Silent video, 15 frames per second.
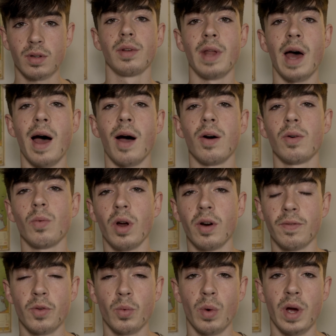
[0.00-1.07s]
Now, one
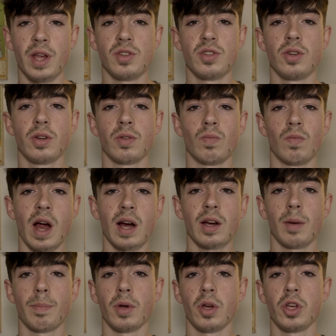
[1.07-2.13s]
of the ways you can rack
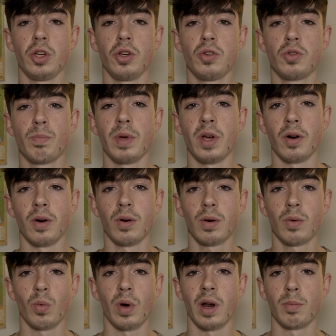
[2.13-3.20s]
up a huge bill
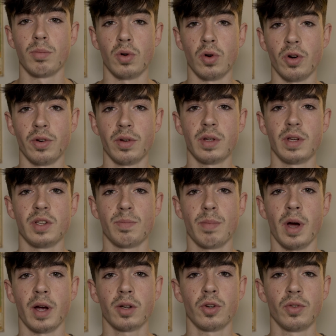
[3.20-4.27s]
when abroad is
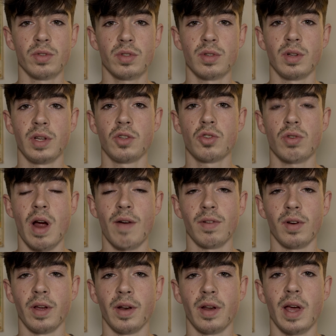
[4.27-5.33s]
by constantly
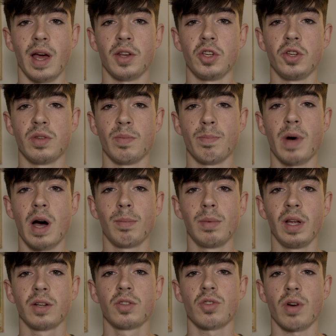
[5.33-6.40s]
traveling and using
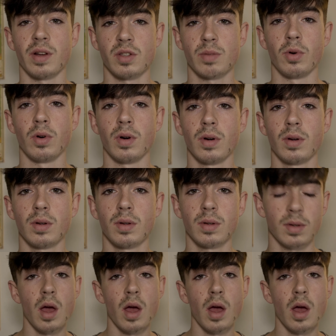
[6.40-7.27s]
public transport.